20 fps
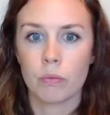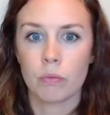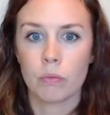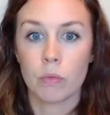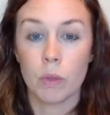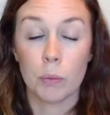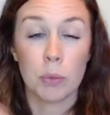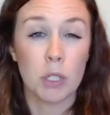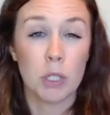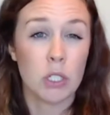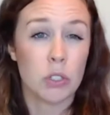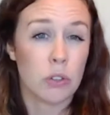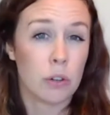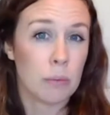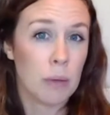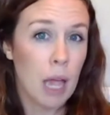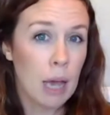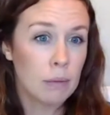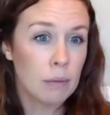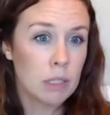the books from
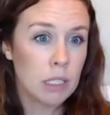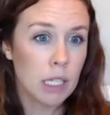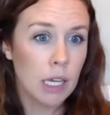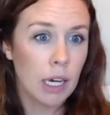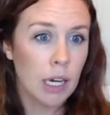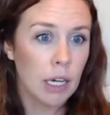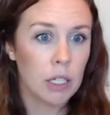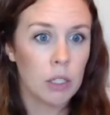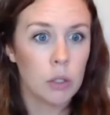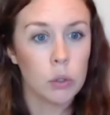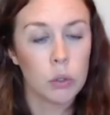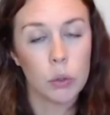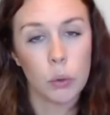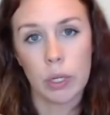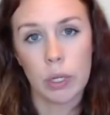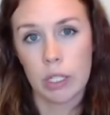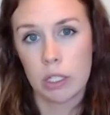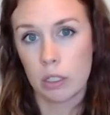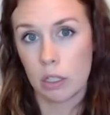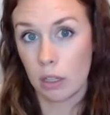Amazon or
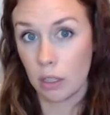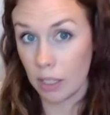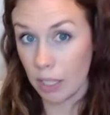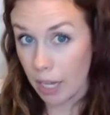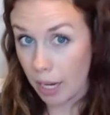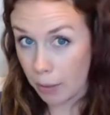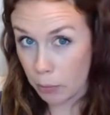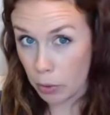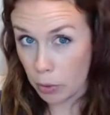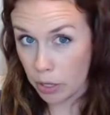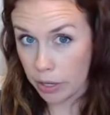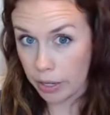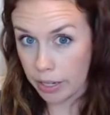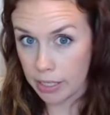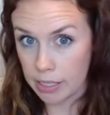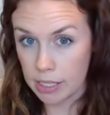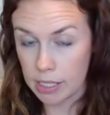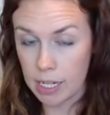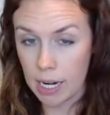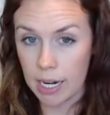going to the library
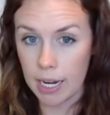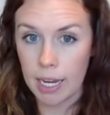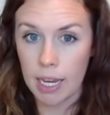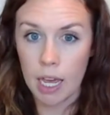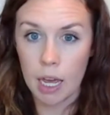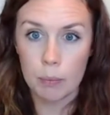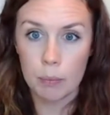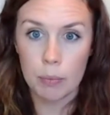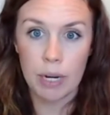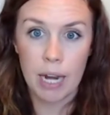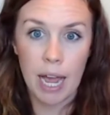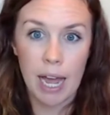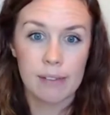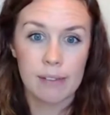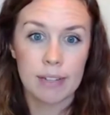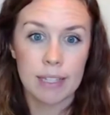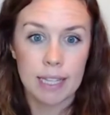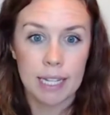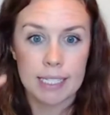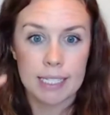and stocking up, but
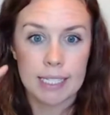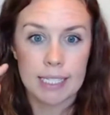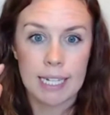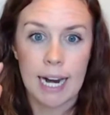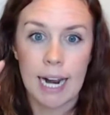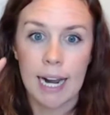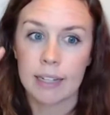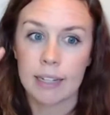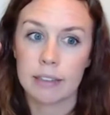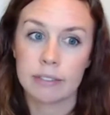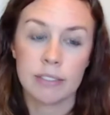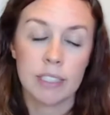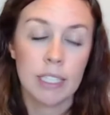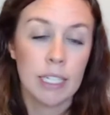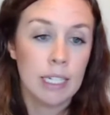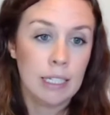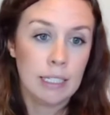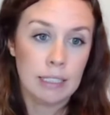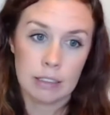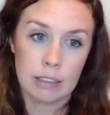having that stack of
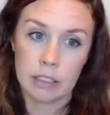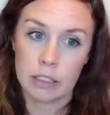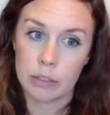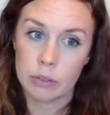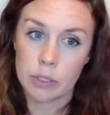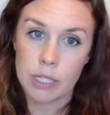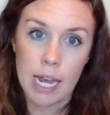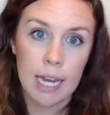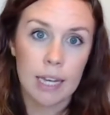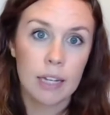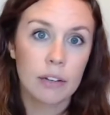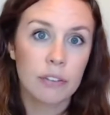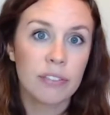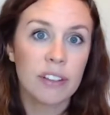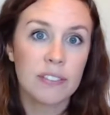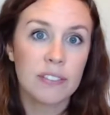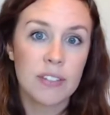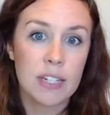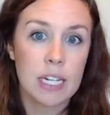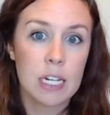10 to
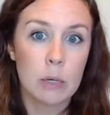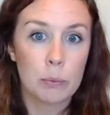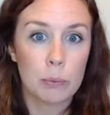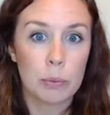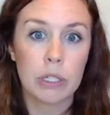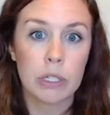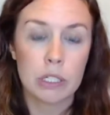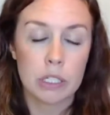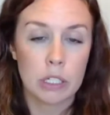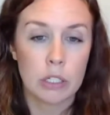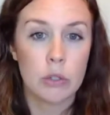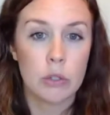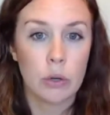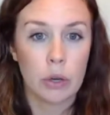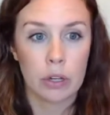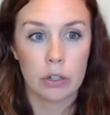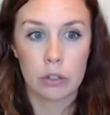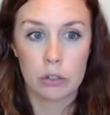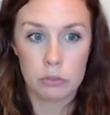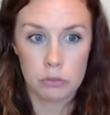15 books that you
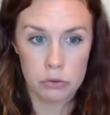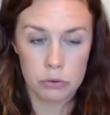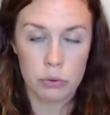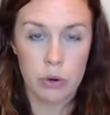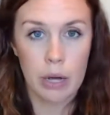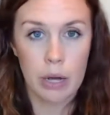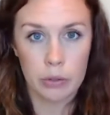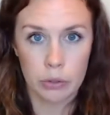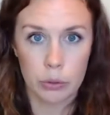can use throughout